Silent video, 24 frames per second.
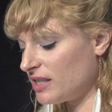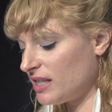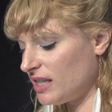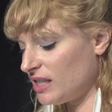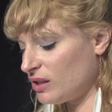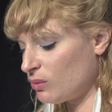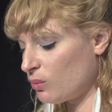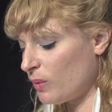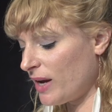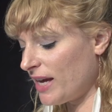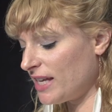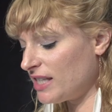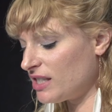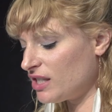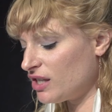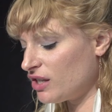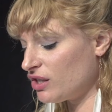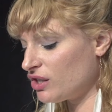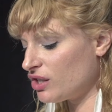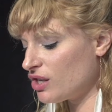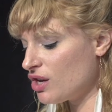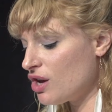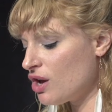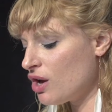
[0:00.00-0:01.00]
these
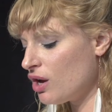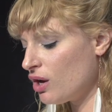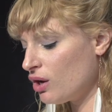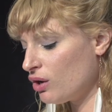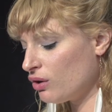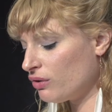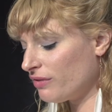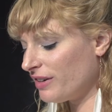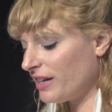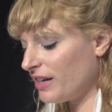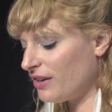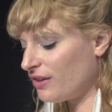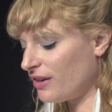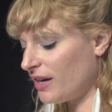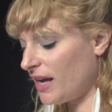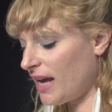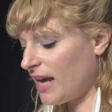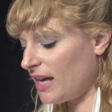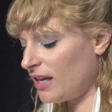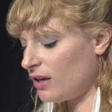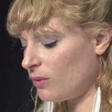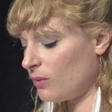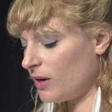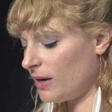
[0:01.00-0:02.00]
wasters who
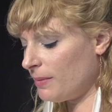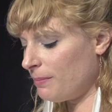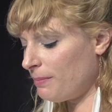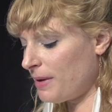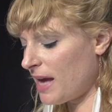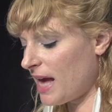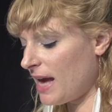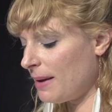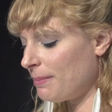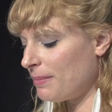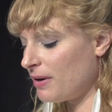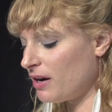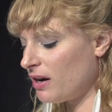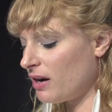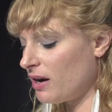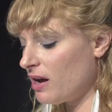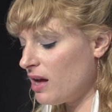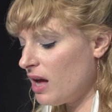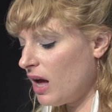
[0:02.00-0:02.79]
recreate you on paper,